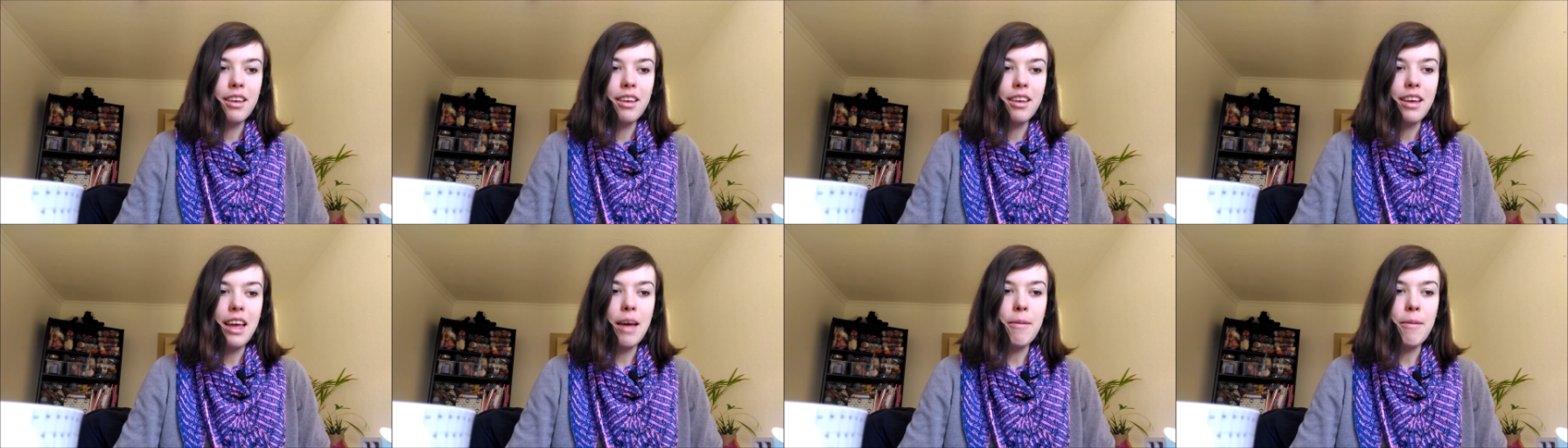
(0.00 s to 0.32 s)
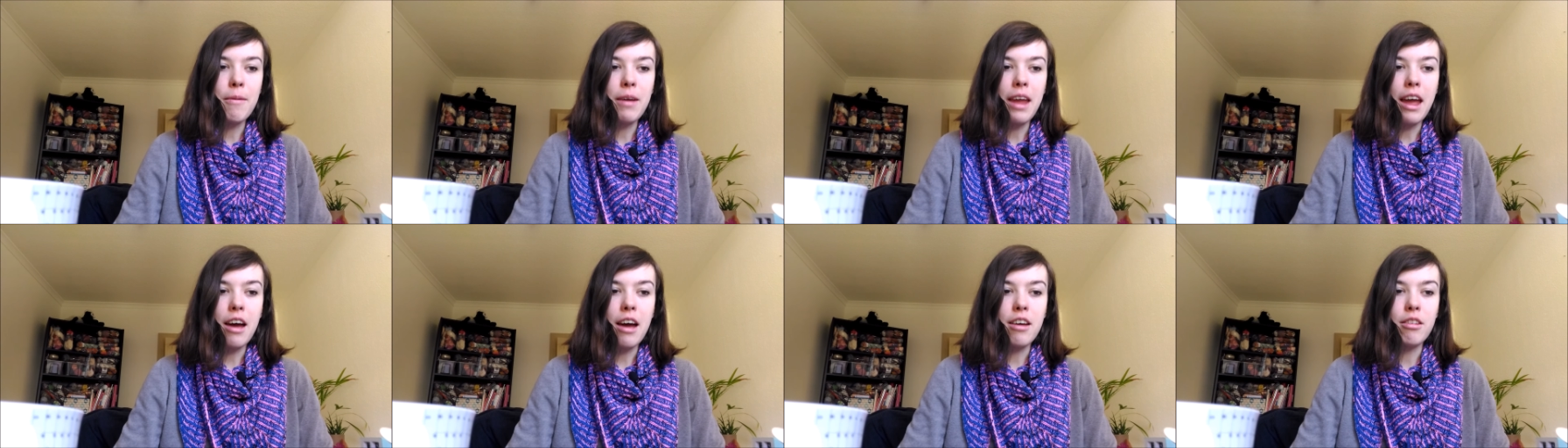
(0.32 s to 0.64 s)
Um,
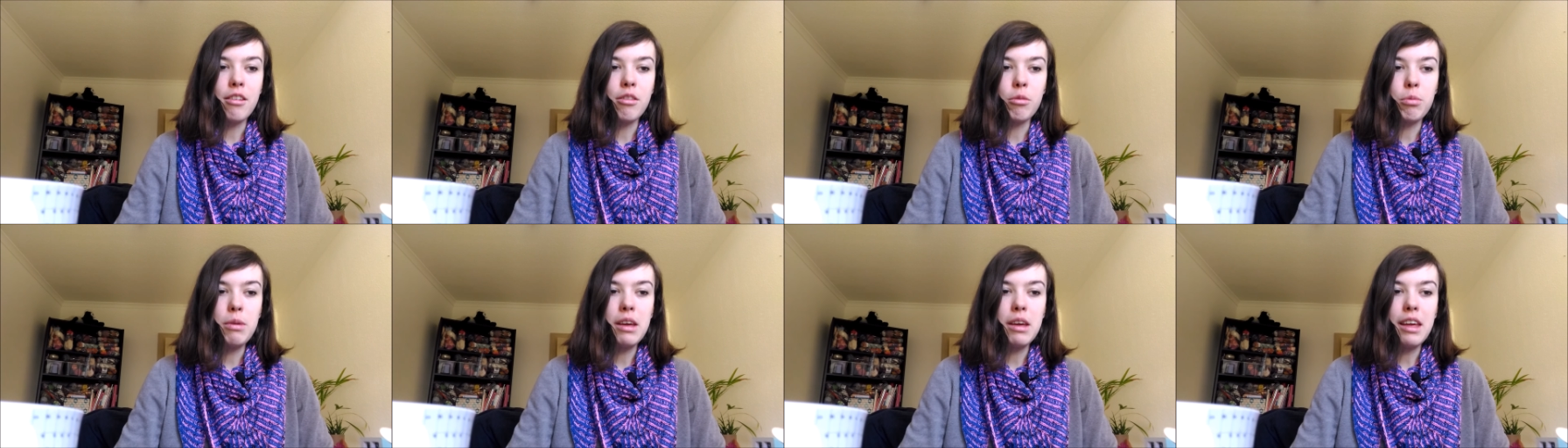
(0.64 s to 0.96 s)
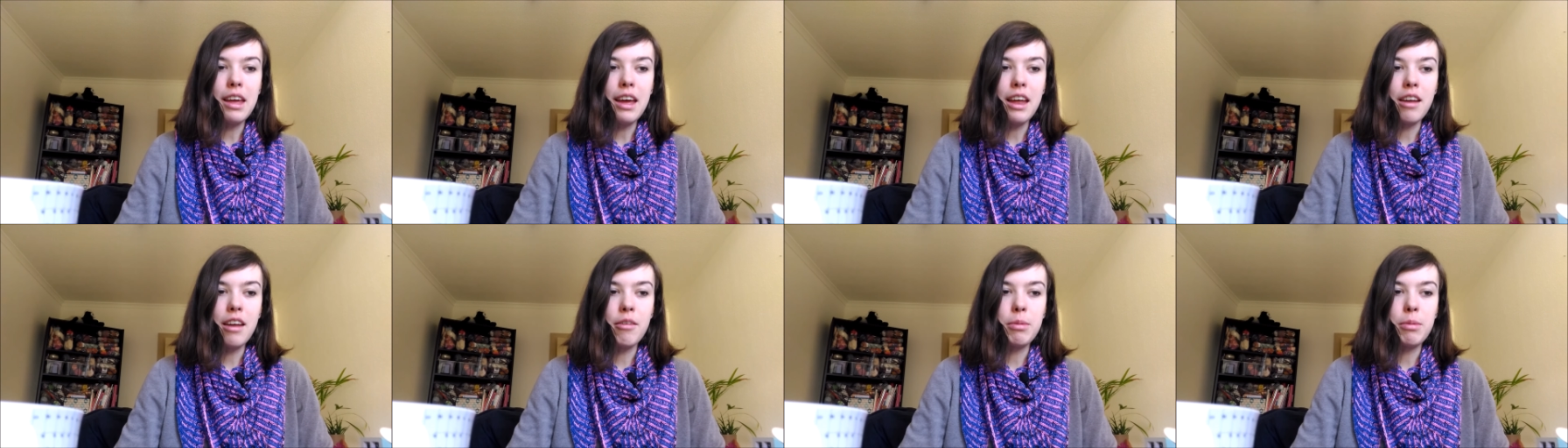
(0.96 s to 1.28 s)
yeah, and on the
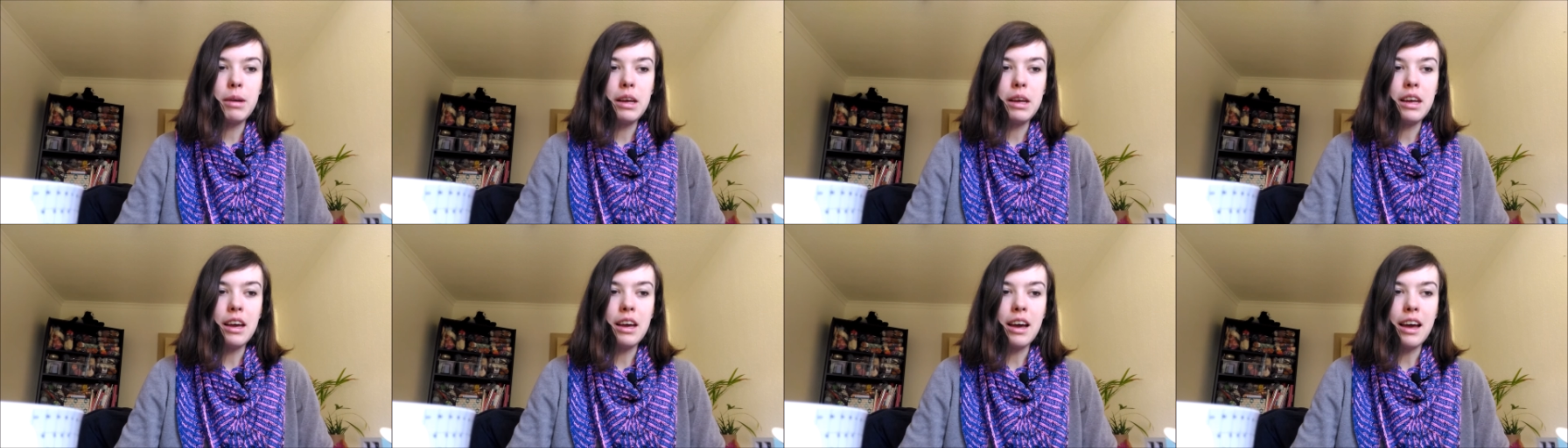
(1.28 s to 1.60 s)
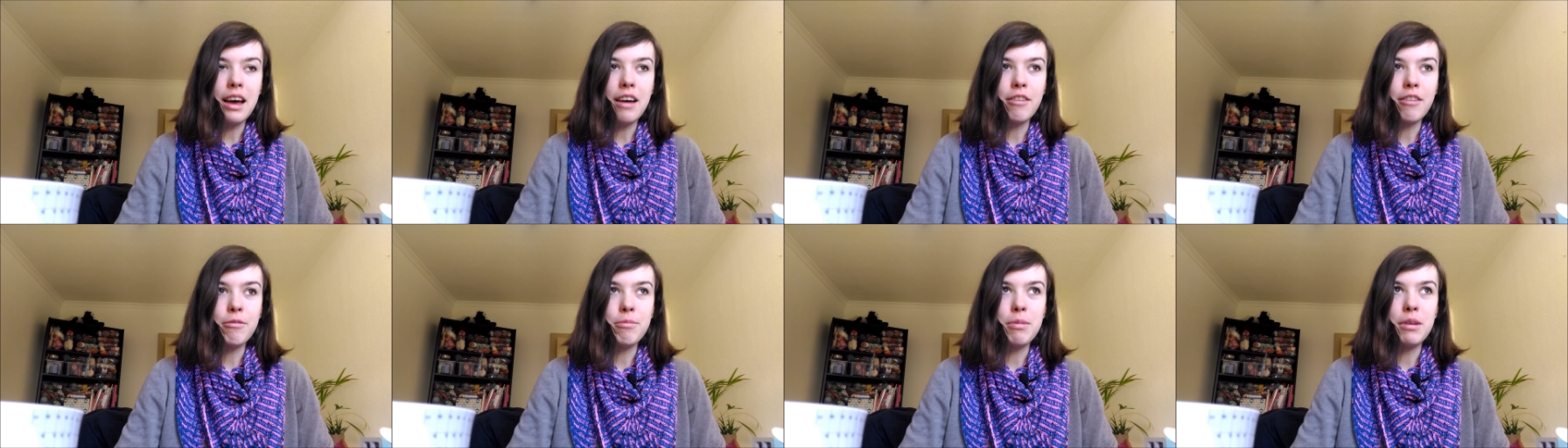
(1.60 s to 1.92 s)
weekend we
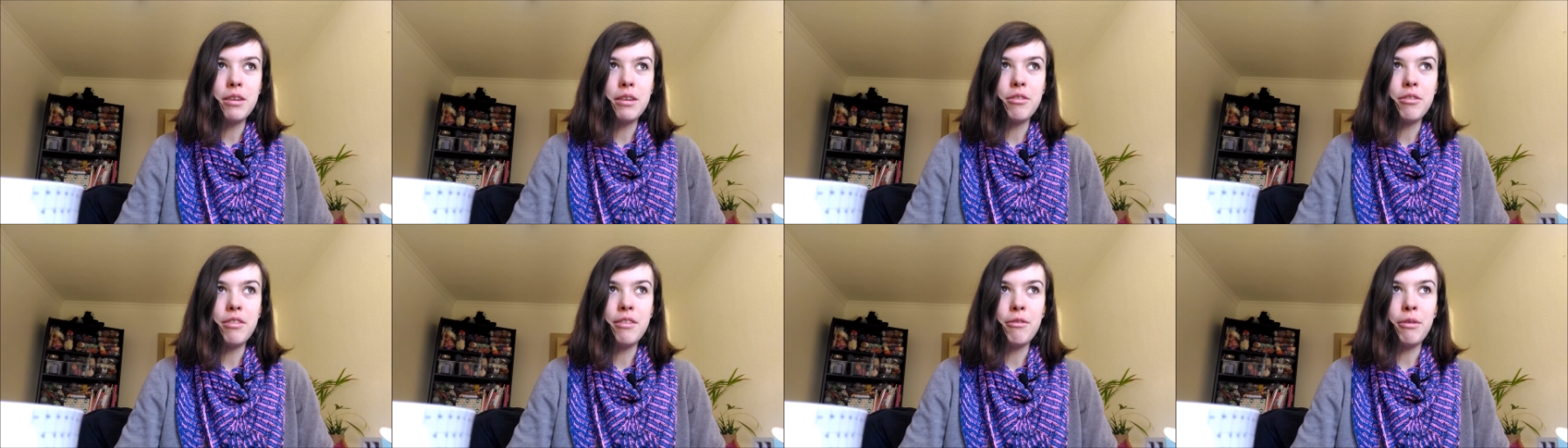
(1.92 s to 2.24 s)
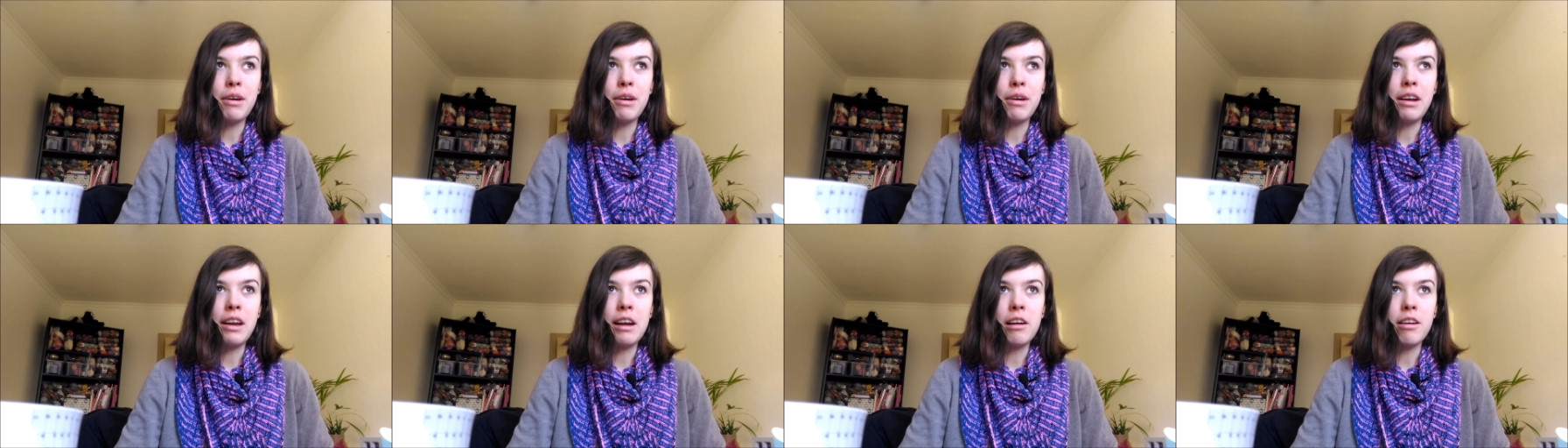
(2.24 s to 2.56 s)
have been
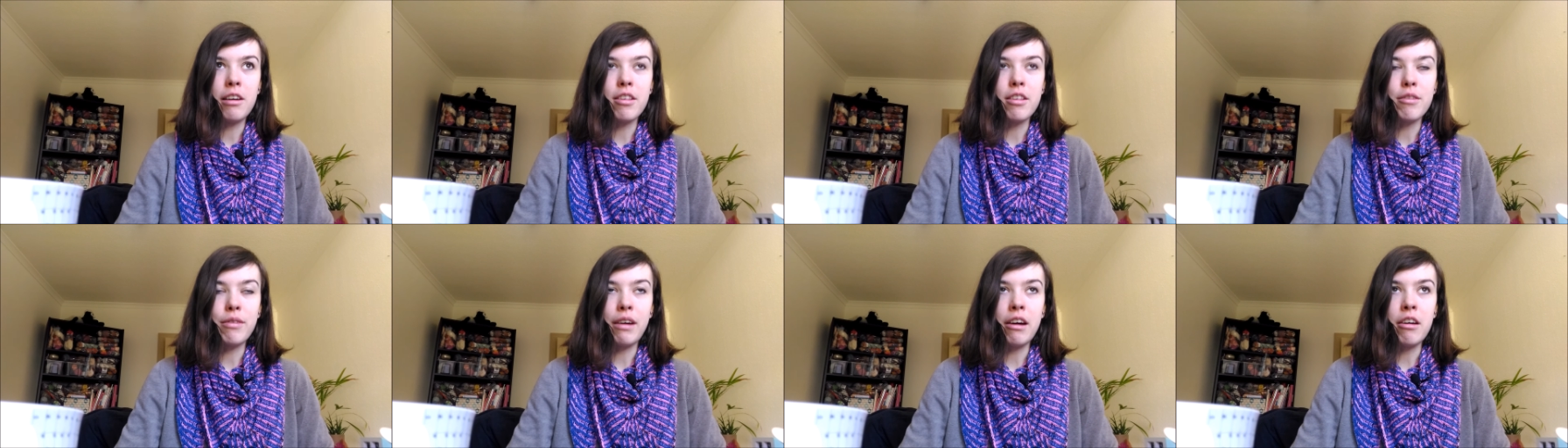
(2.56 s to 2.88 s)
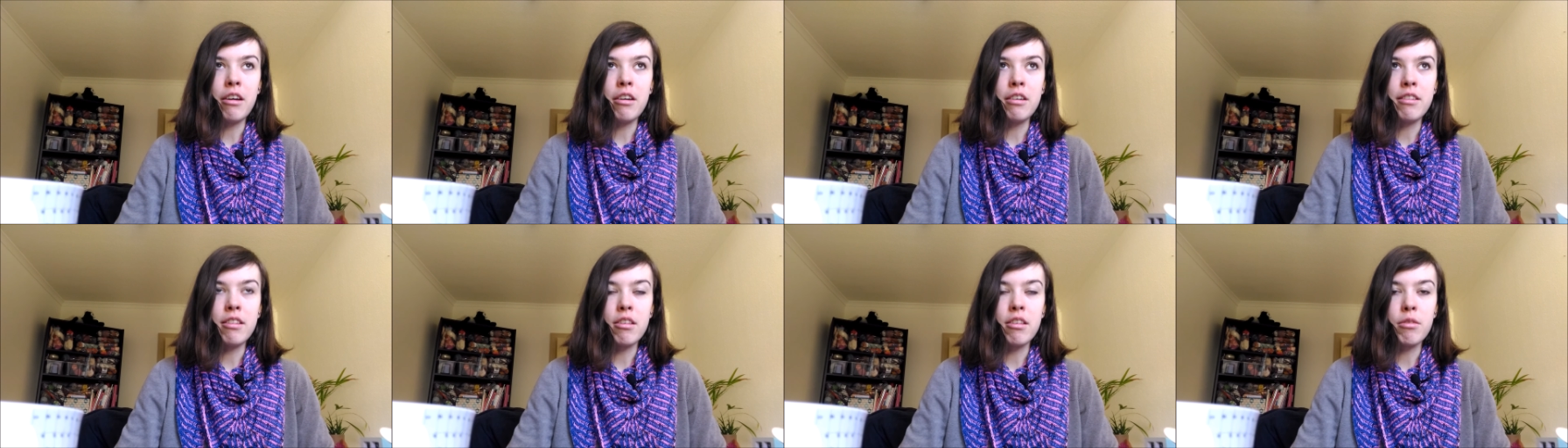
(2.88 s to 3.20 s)
running lots of
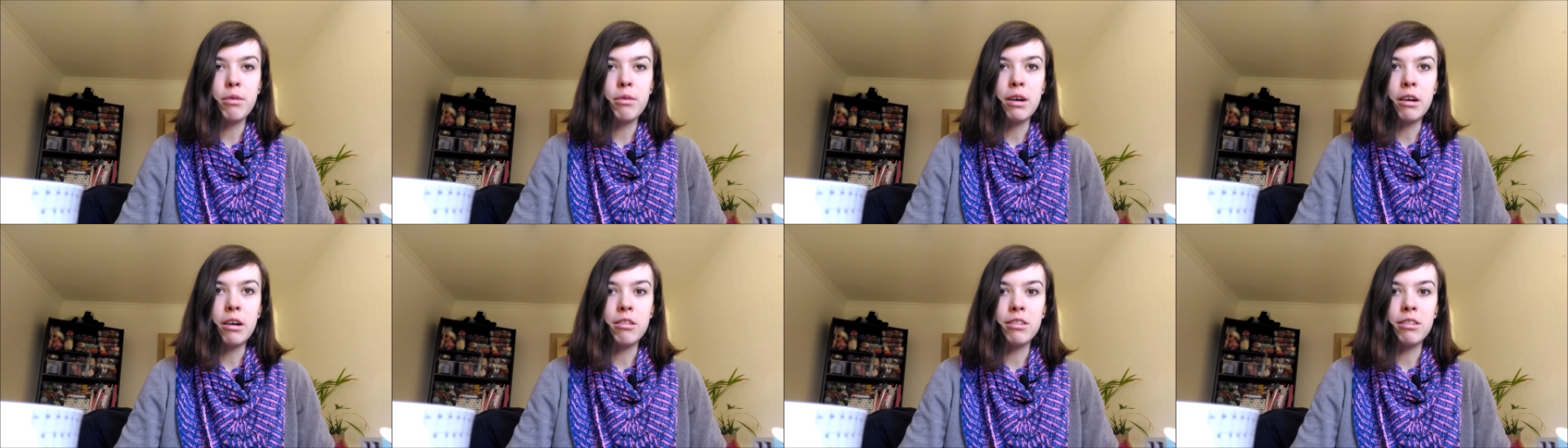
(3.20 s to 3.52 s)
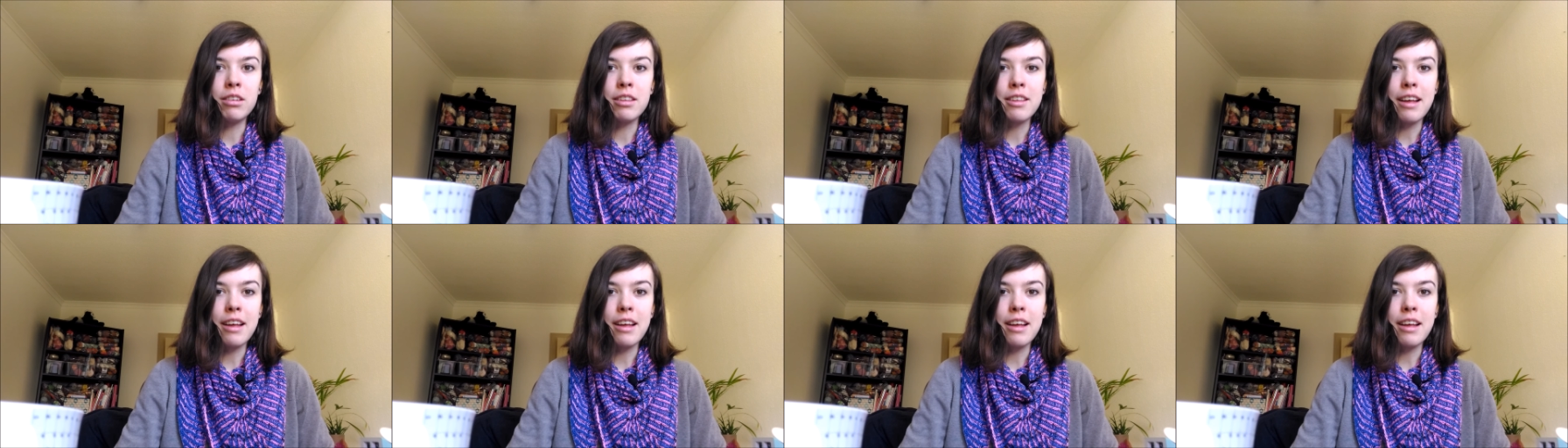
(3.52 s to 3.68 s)
errands as well,